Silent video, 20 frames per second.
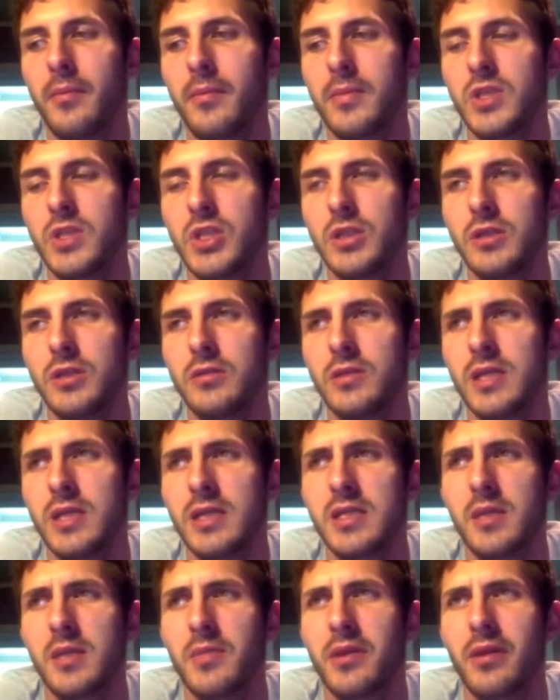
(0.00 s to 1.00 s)
she
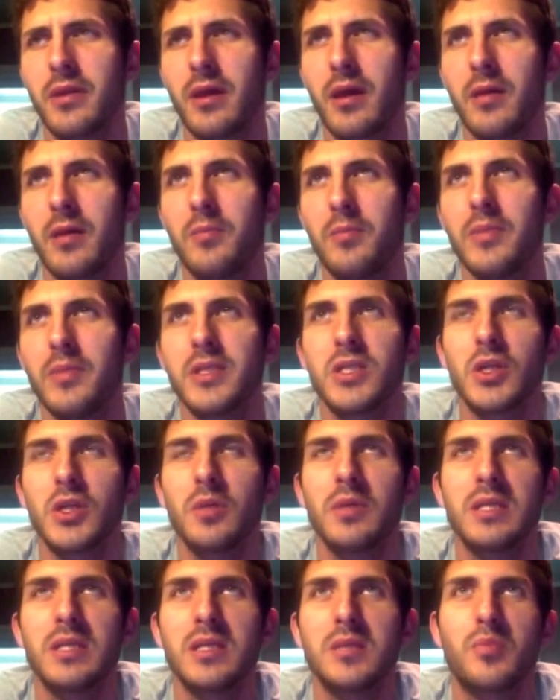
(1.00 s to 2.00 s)
says something like Mr.
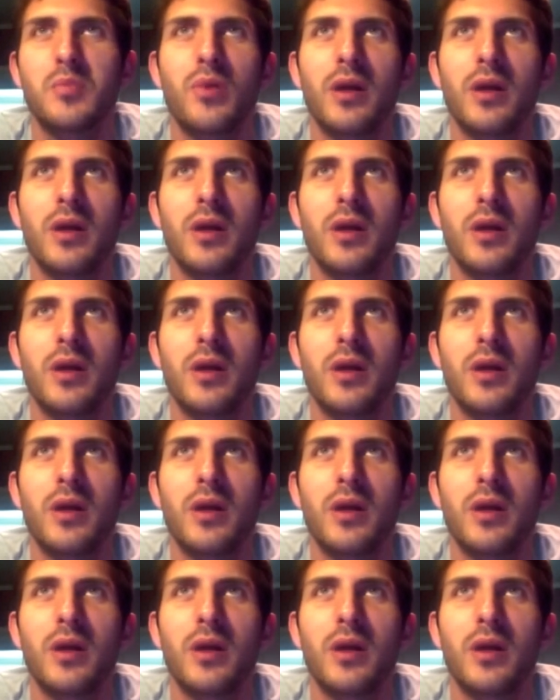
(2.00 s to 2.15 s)
and Mrs.